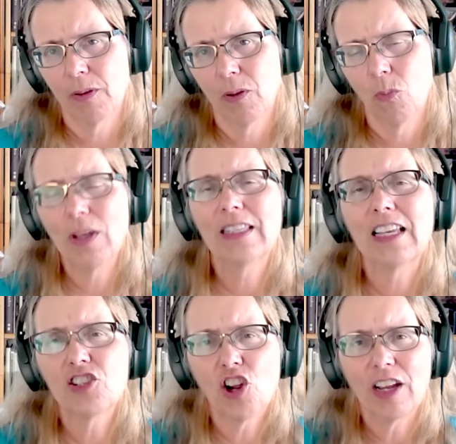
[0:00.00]
Once I
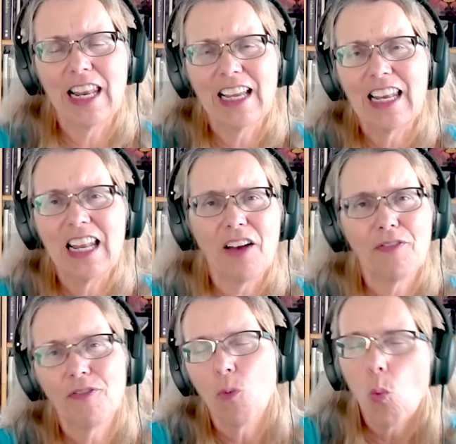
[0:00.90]
start getting
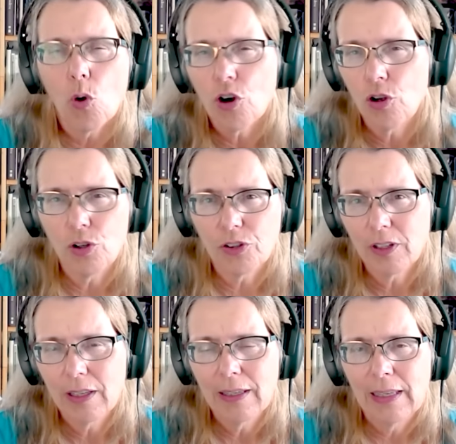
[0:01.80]
enough world
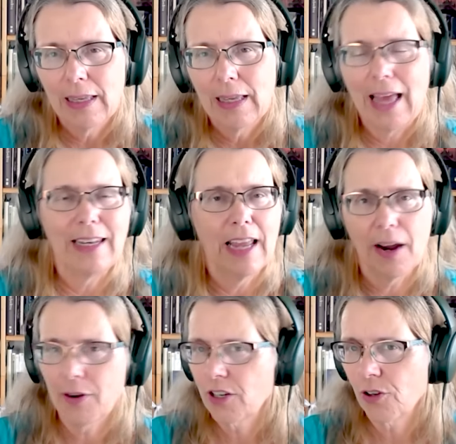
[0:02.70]
and
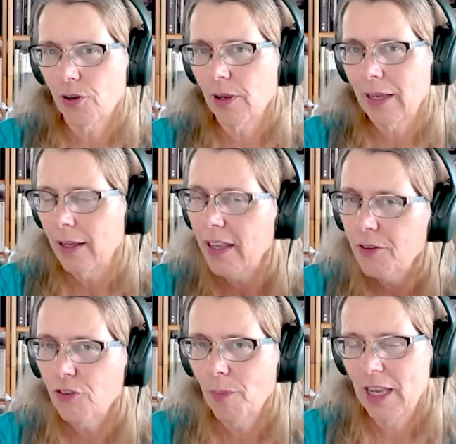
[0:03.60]
character
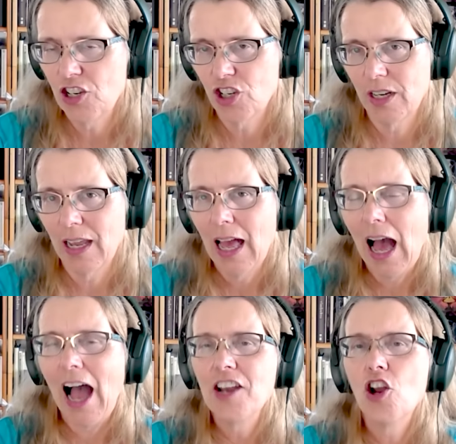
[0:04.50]
information,
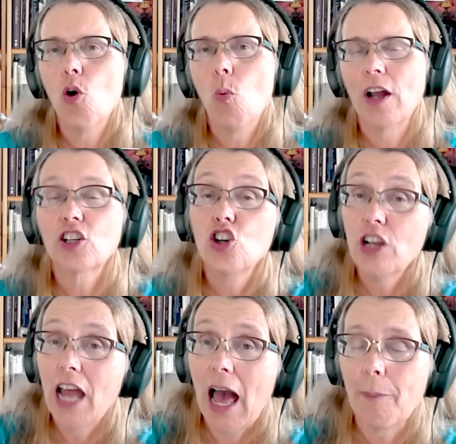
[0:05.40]
I know what could
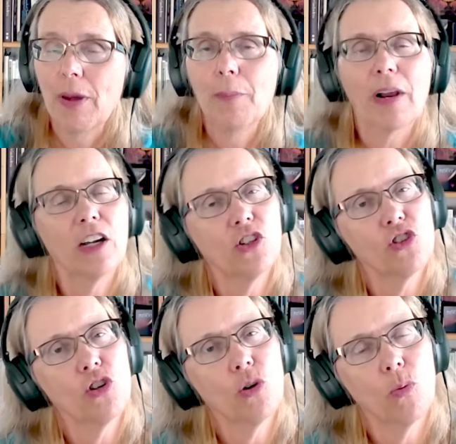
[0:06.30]
happen, but I also
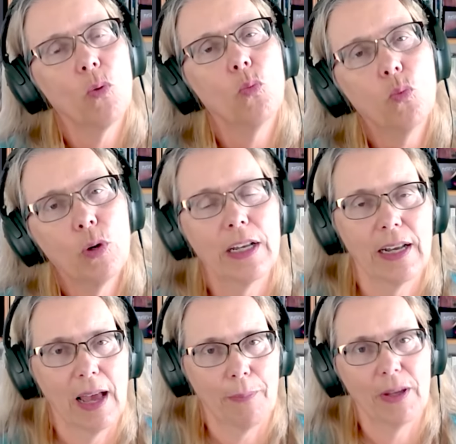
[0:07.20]
know what wouldn't
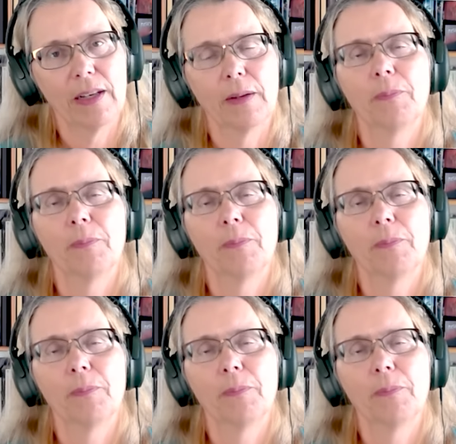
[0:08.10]
happen.